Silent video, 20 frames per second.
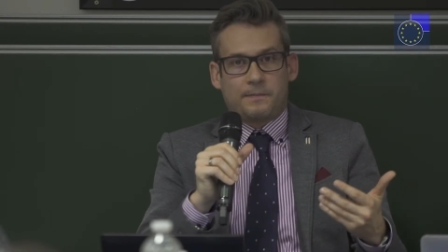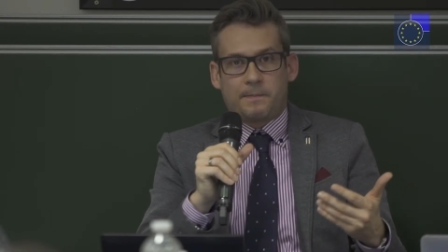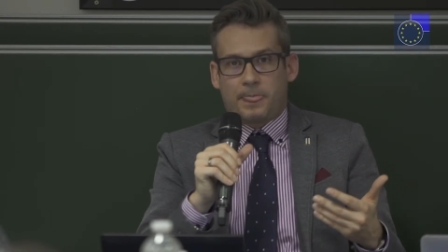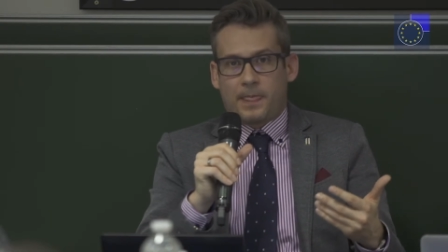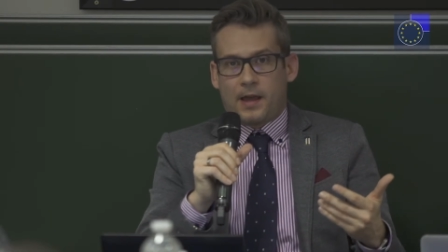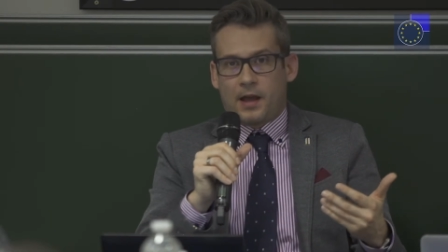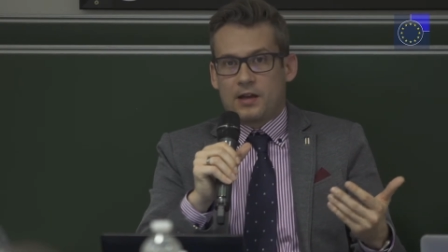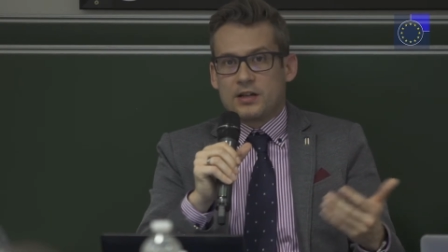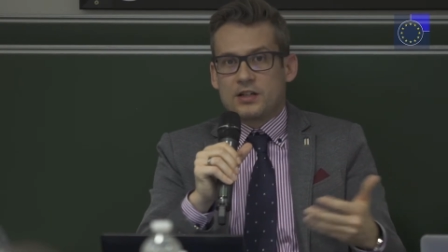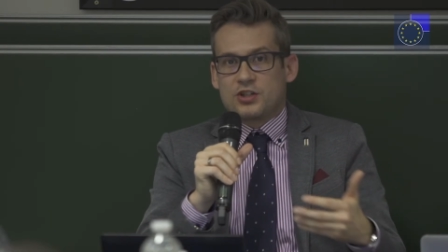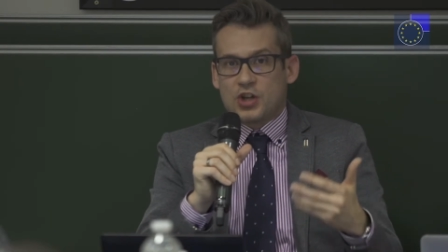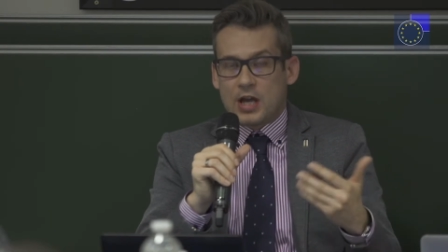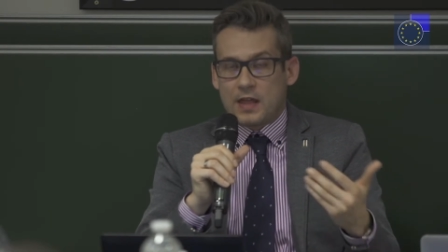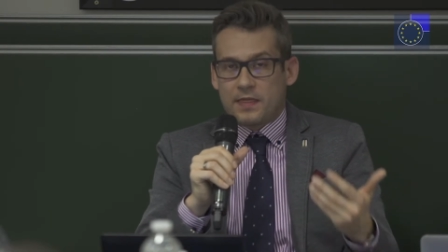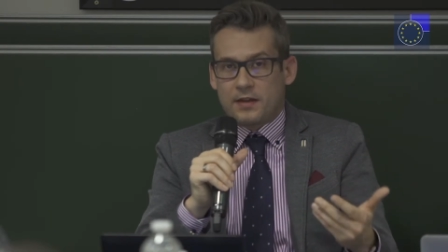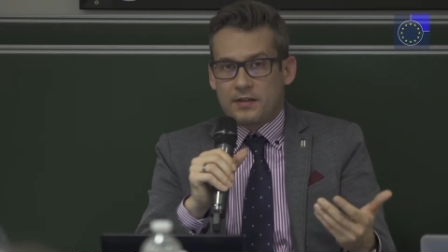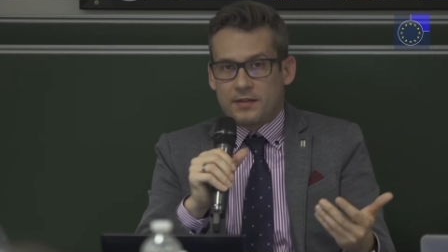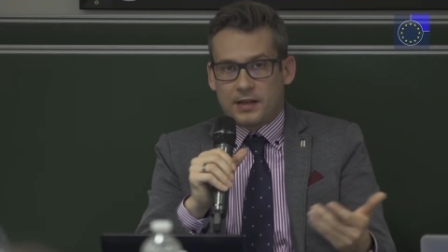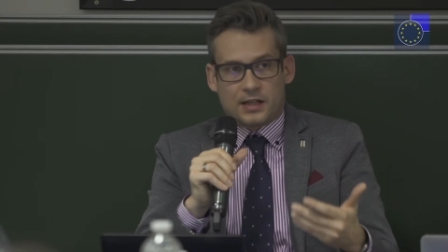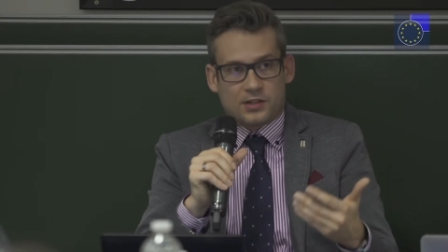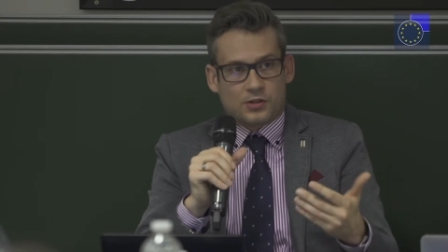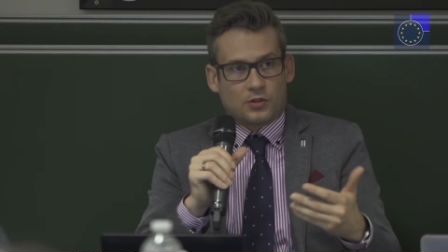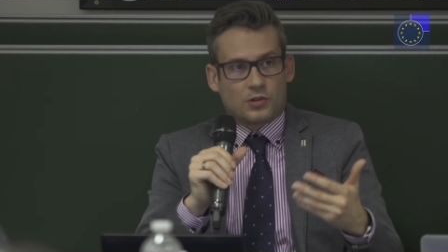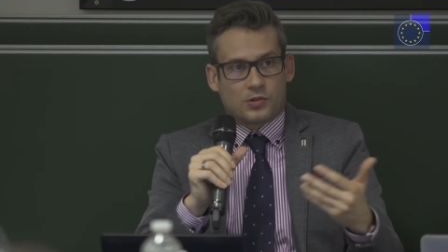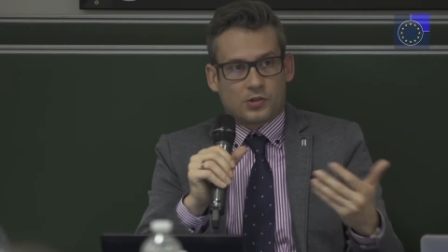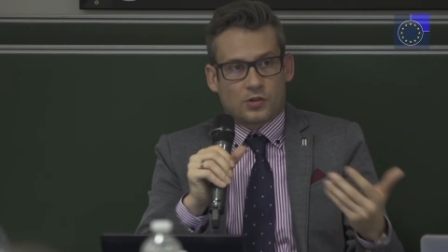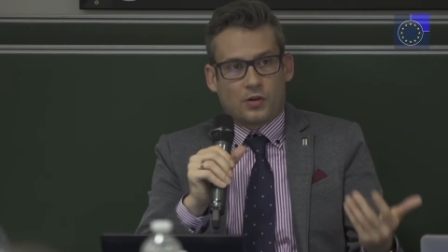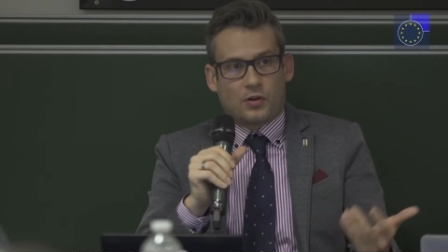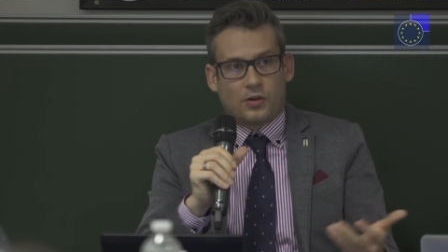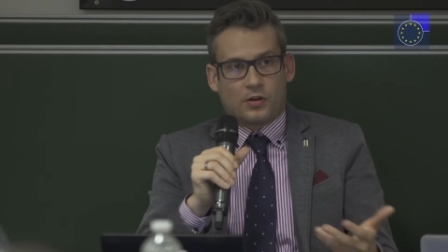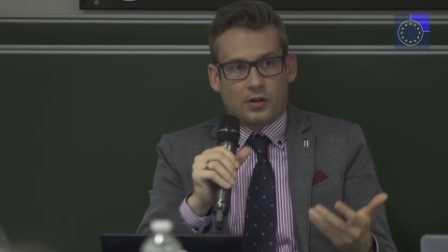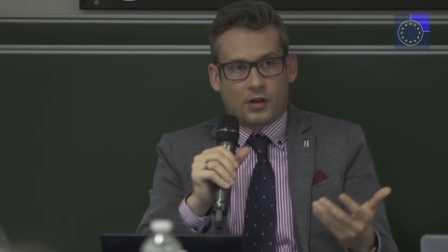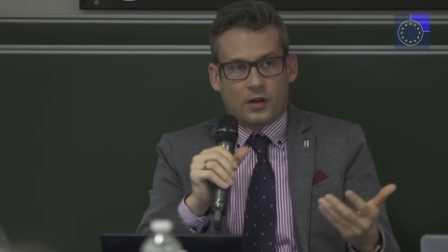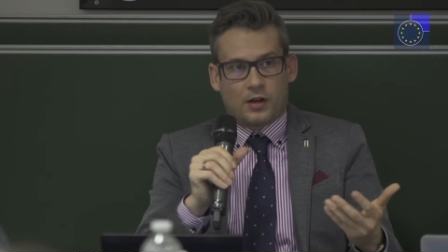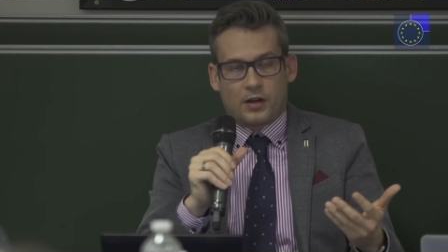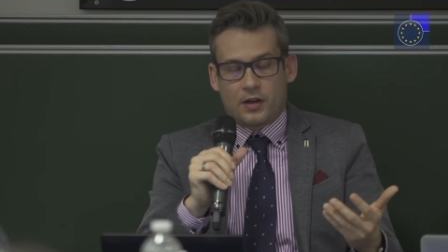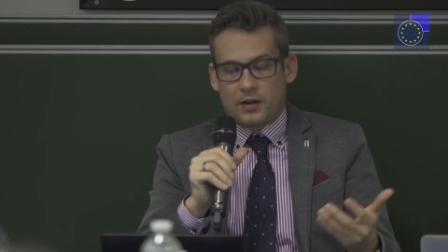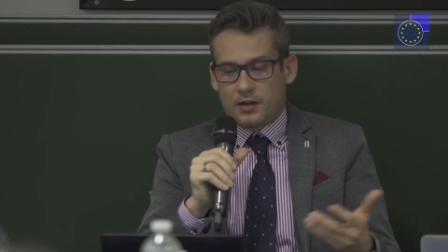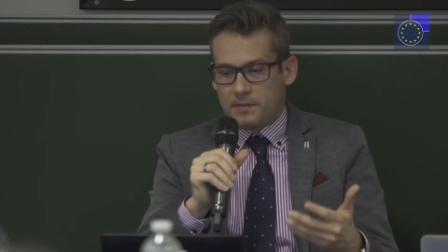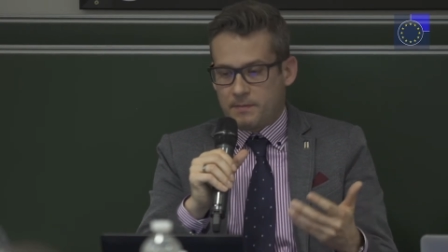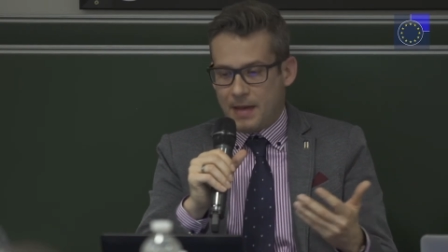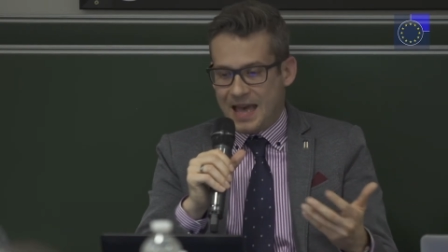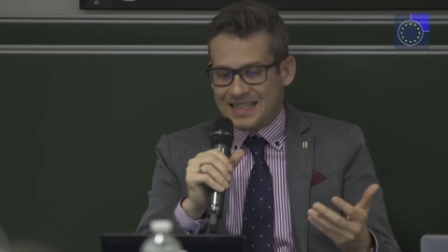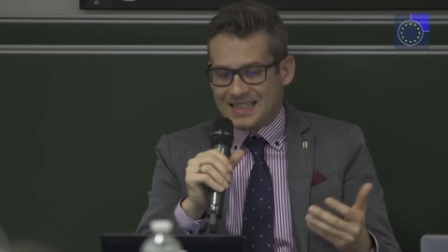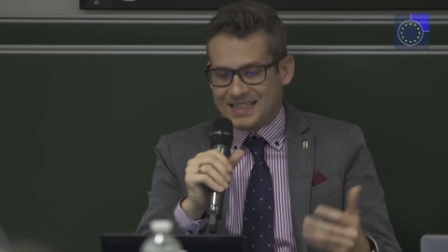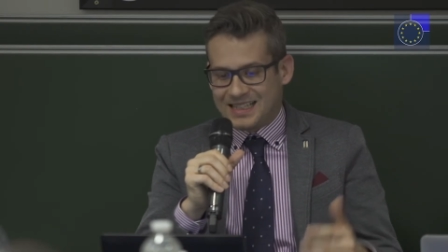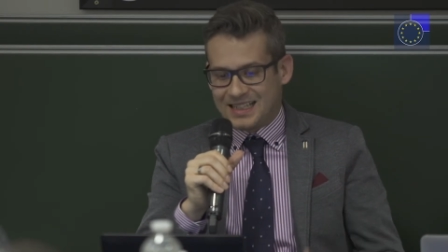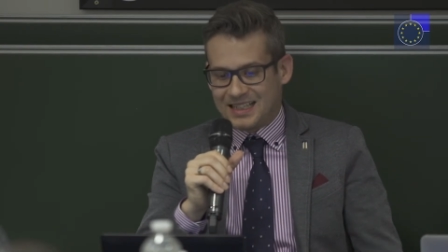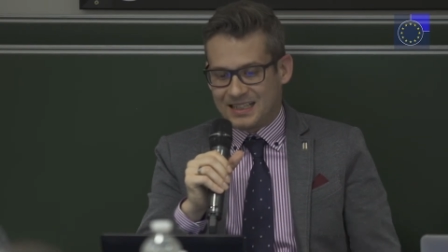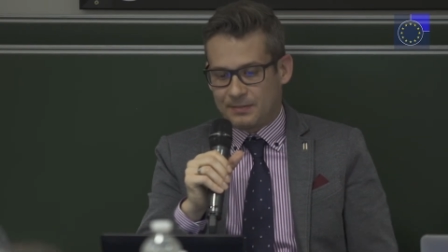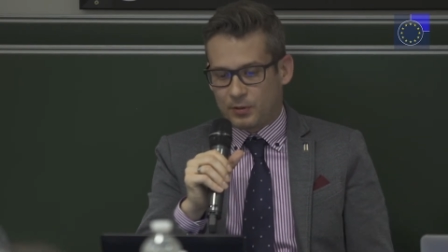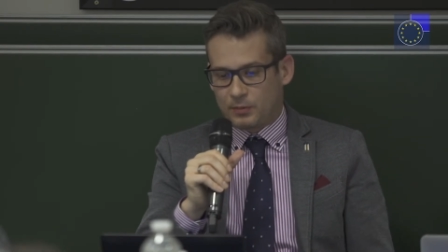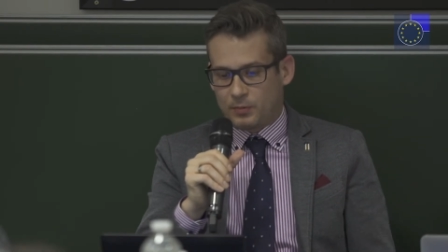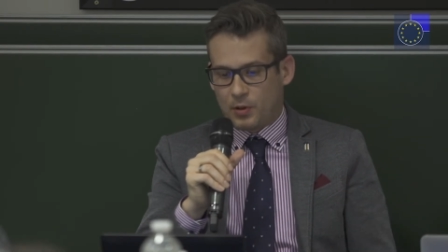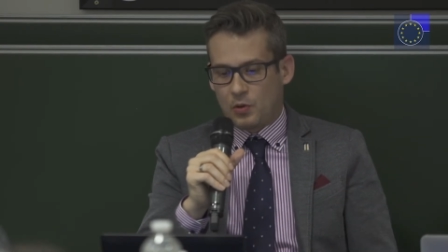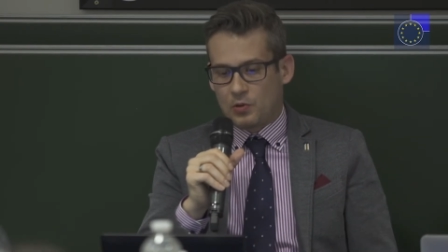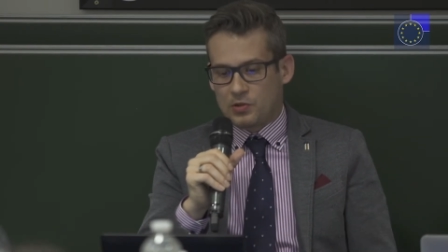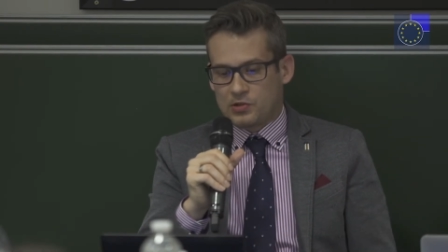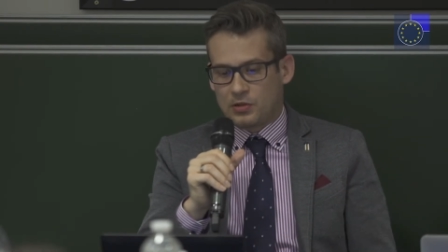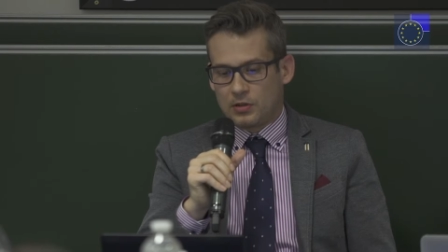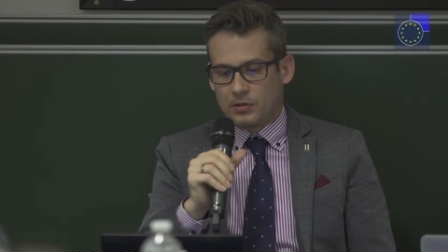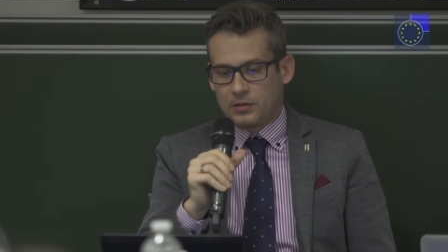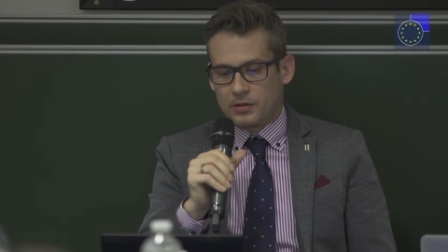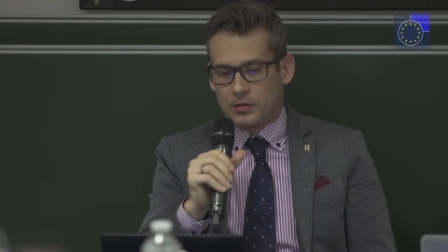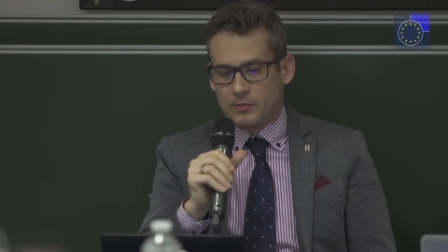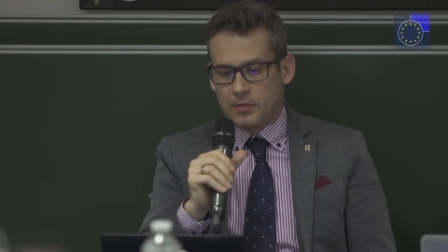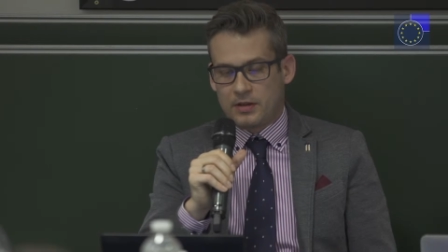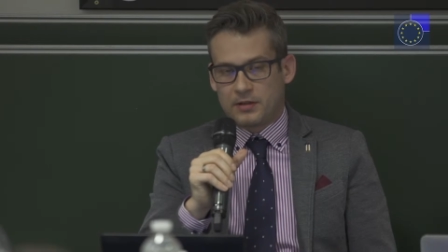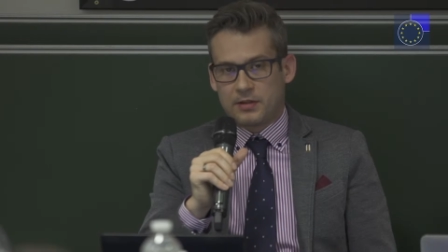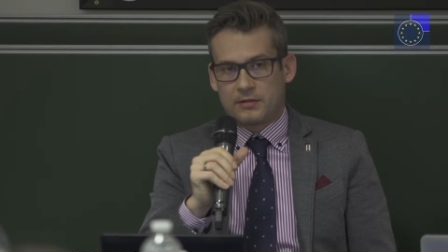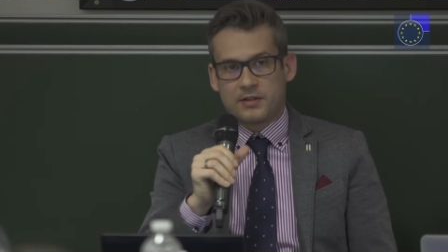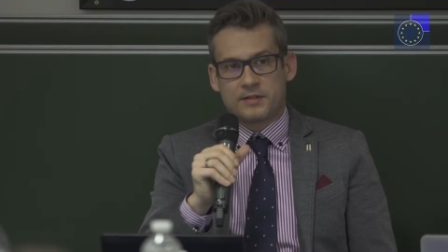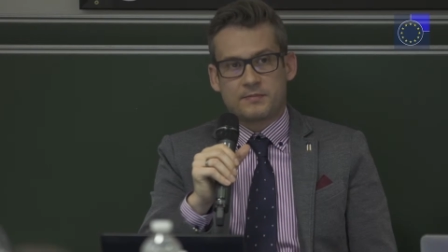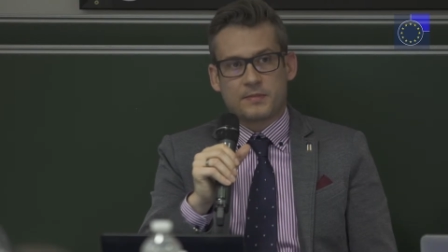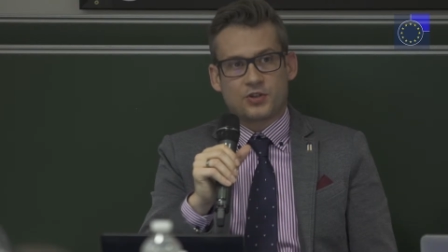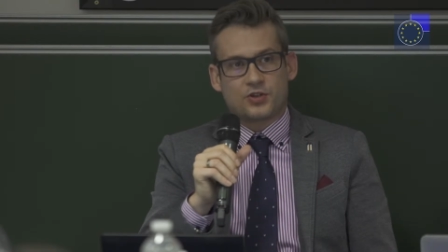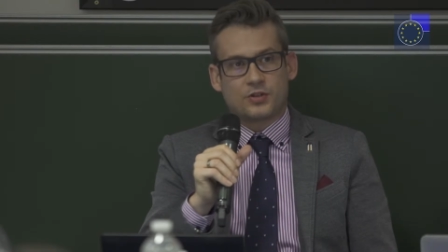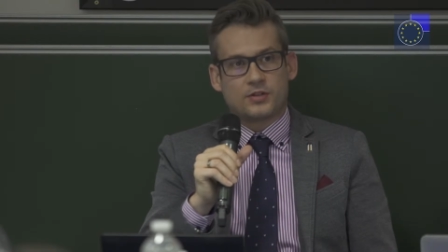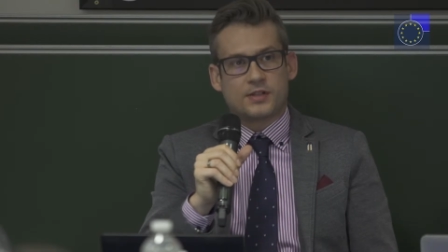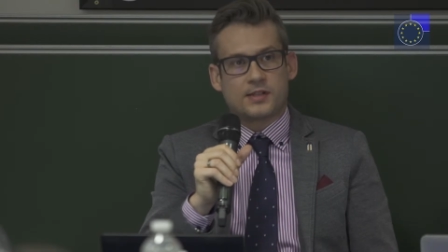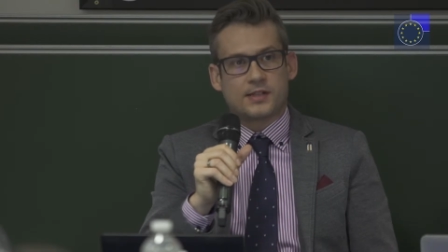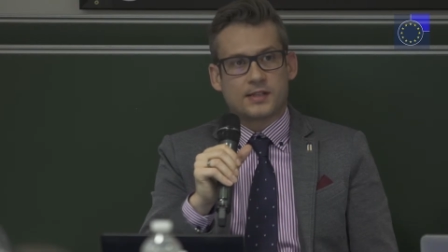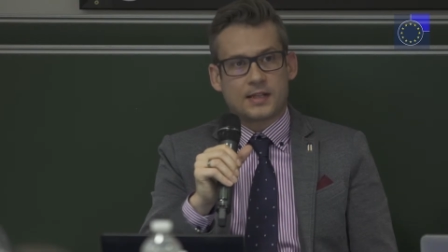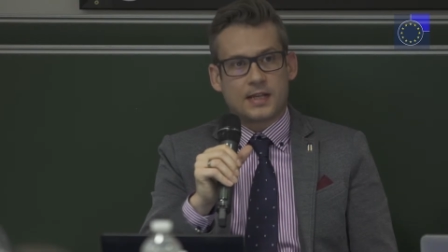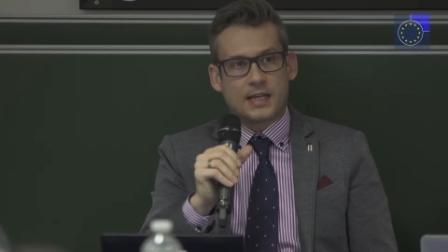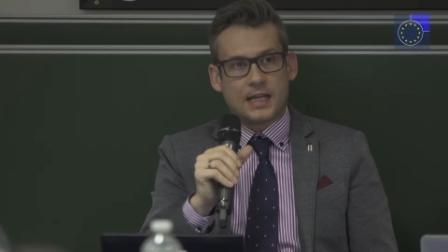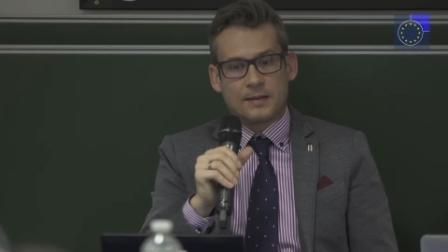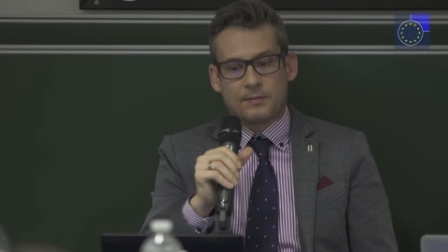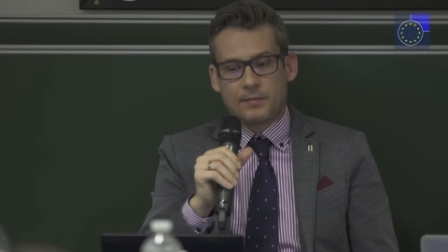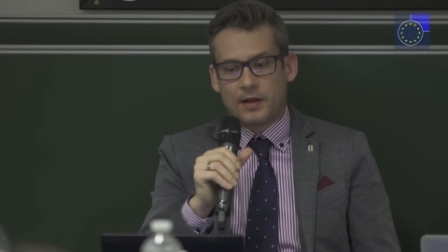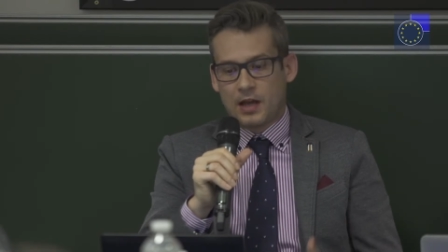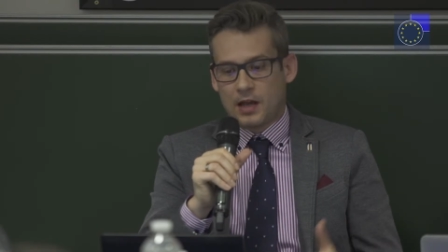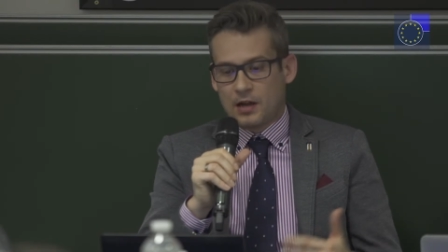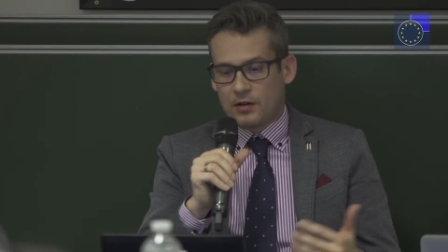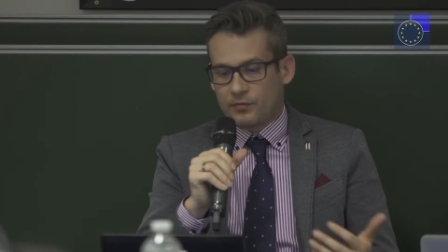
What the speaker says: agenda, there's also a pending proposal on humanitarian admission scheme